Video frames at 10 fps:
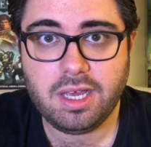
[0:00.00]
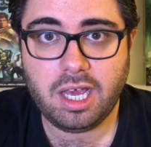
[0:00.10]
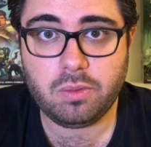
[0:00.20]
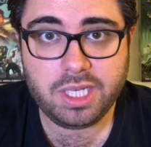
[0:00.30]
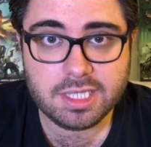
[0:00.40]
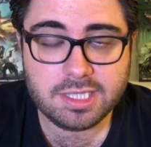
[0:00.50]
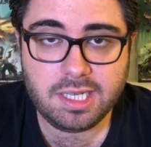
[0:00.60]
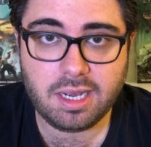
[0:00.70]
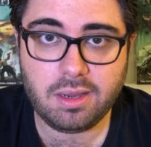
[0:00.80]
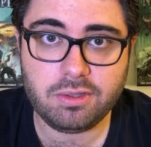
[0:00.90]
and we can see
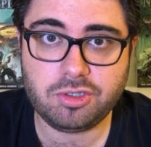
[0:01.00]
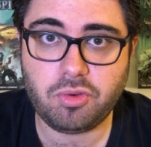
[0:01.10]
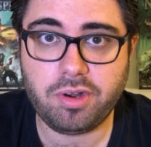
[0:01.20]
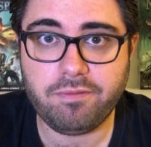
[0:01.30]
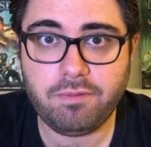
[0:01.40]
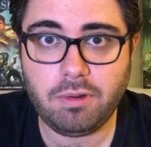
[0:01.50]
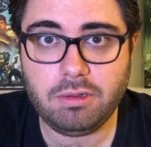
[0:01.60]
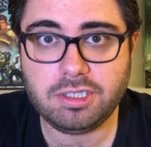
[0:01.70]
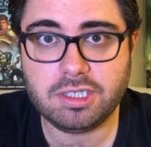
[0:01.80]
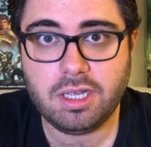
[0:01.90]
how the story
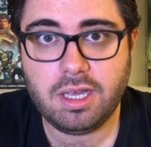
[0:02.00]
unfolds